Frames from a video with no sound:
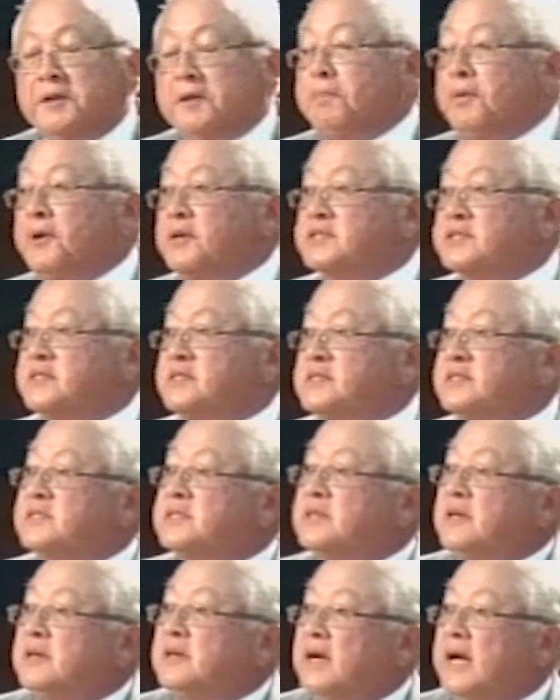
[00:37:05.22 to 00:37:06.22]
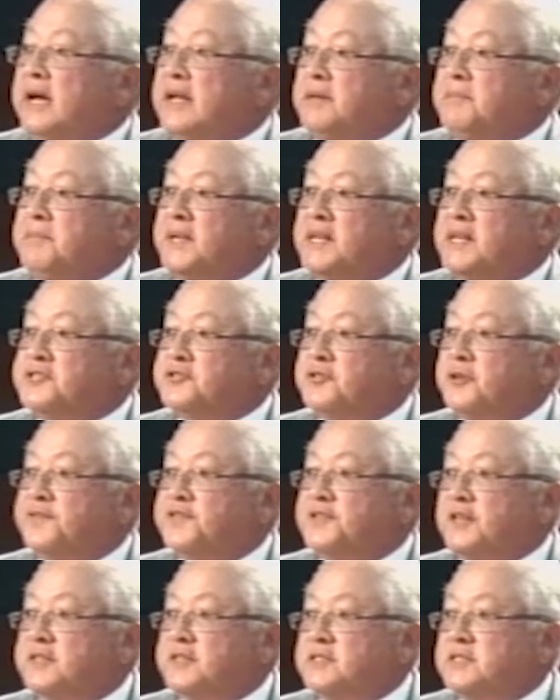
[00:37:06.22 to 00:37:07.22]
persons at the Ministry of
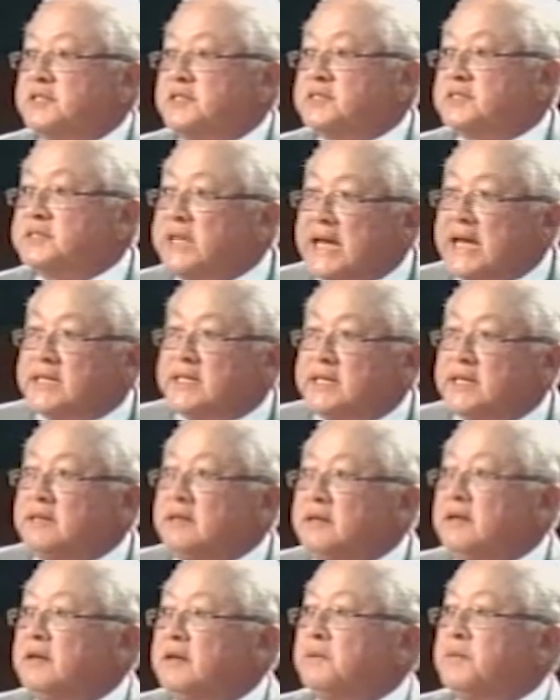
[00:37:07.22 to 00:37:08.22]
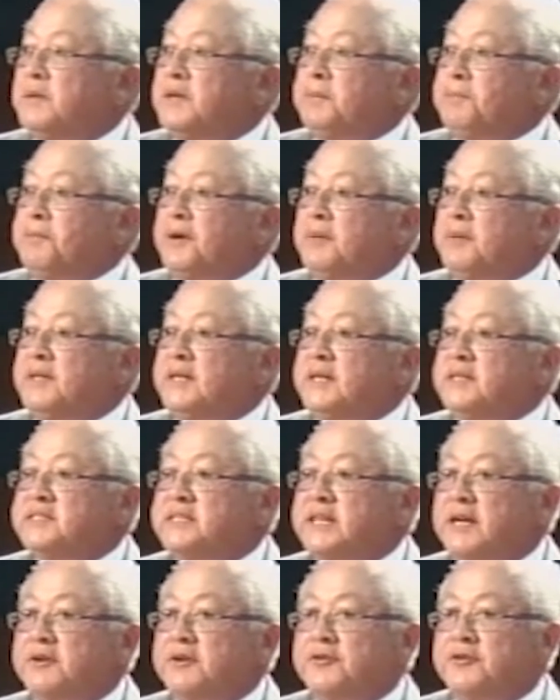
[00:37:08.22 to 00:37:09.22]
Justice, starting with the Permanent
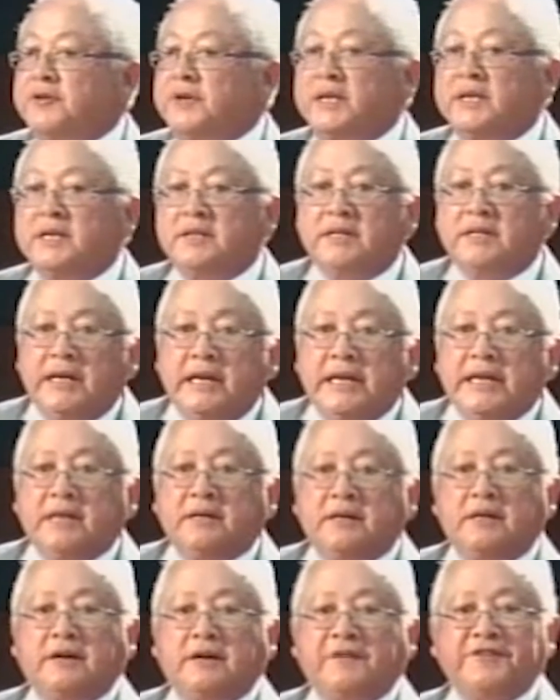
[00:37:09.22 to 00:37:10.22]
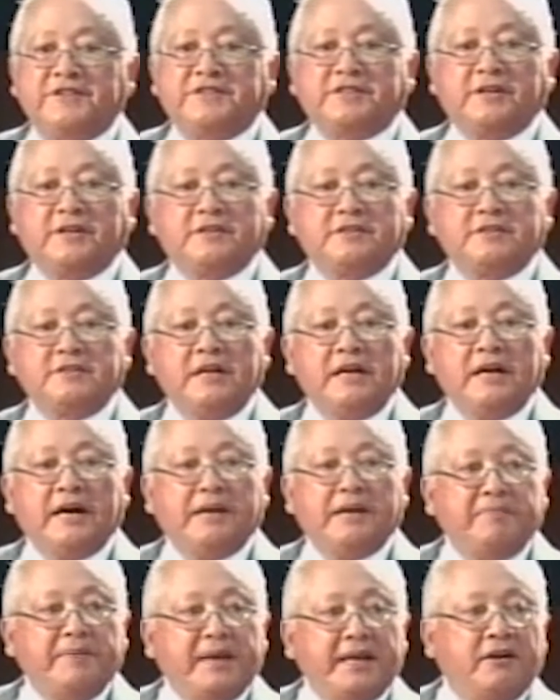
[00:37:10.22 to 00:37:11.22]
Secretary, the legal officers,
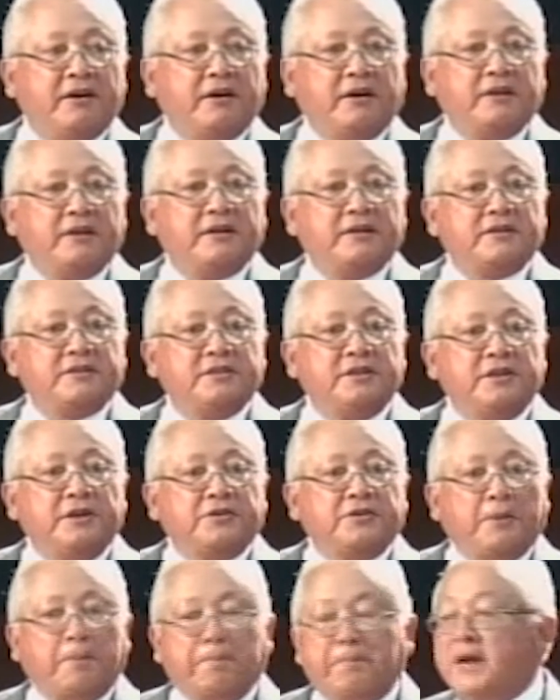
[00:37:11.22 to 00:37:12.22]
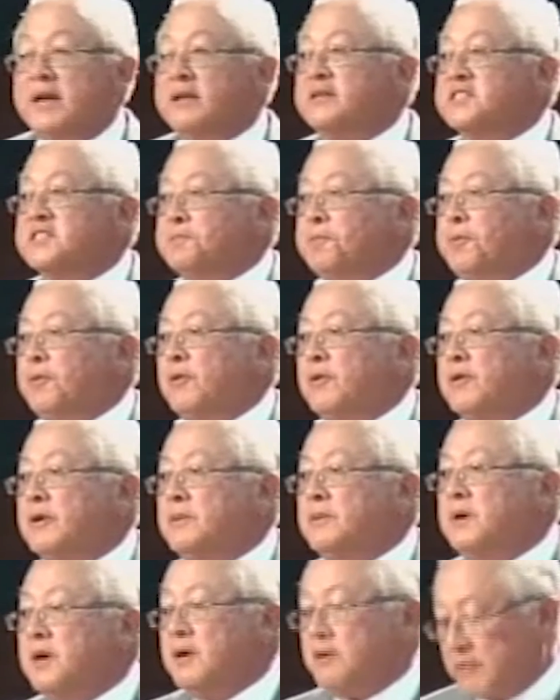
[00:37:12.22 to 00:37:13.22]
and many others to bring this
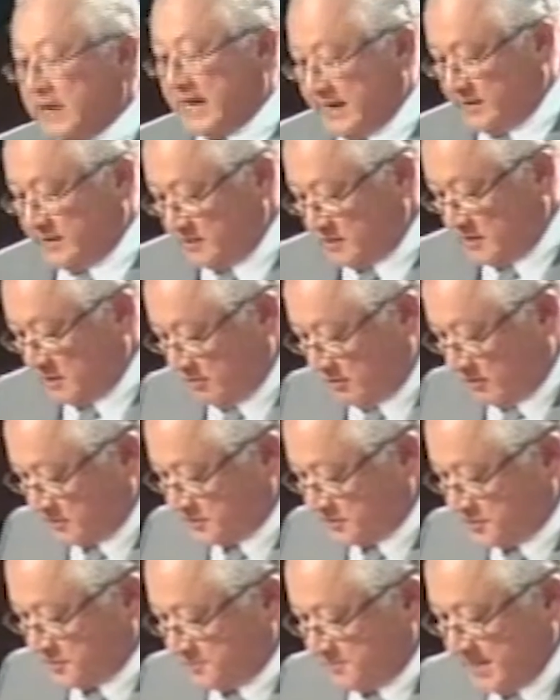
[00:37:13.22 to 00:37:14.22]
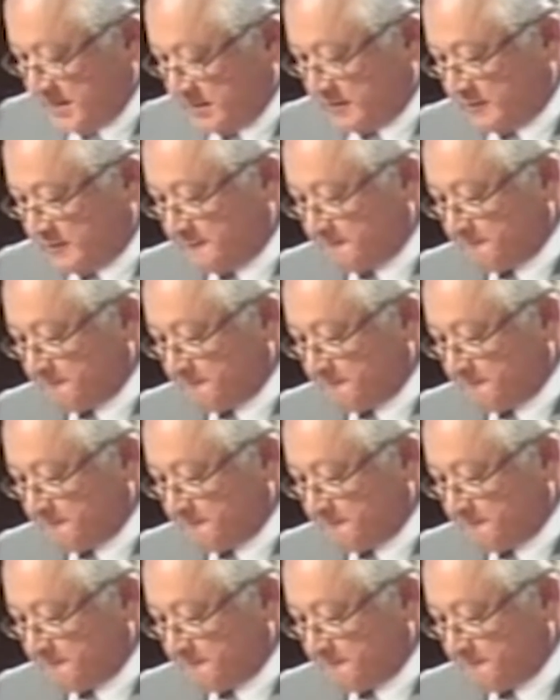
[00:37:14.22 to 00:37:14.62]
program right across Jamaica.